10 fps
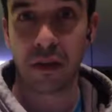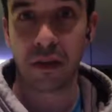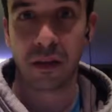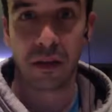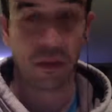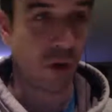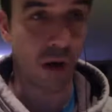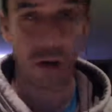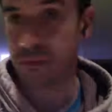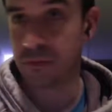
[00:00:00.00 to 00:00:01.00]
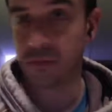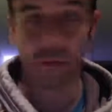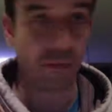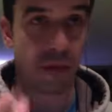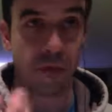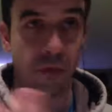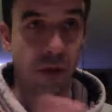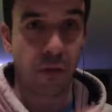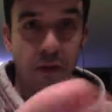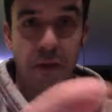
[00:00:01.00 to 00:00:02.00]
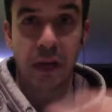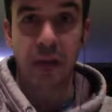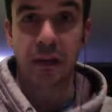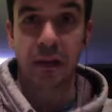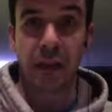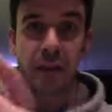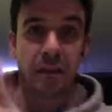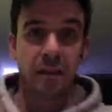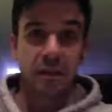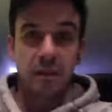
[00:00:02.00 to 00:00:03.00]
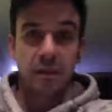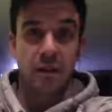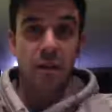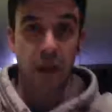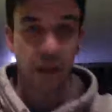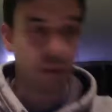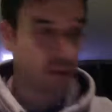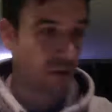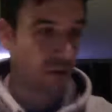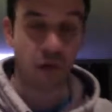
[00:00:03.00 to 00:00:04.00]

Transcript: We're all ready with our tasting glasses, and he's like, "Okay, let's crack it open."